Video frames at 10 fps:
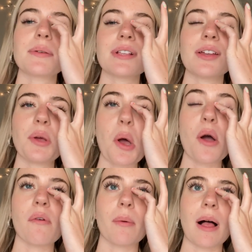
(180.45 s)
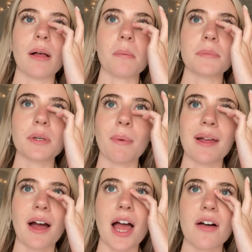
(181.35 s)
I was a little overwhelmed when I
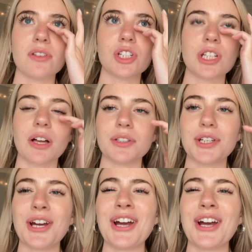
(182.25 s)
got out of the shelter